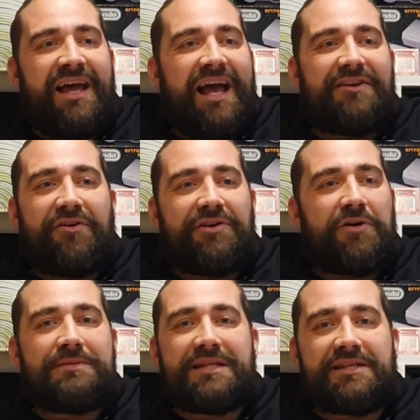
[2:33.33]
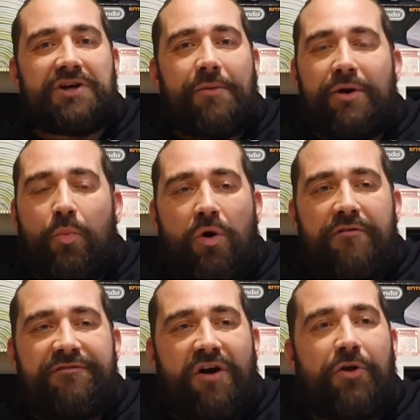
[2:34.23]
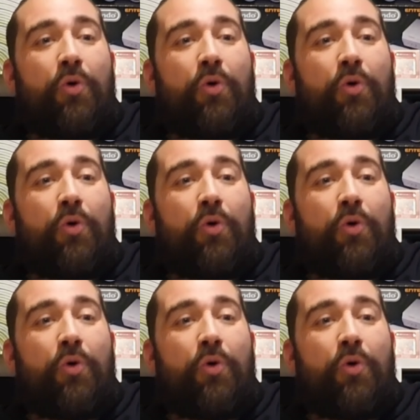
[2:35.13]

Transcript: and 99% of the time it'll work fine.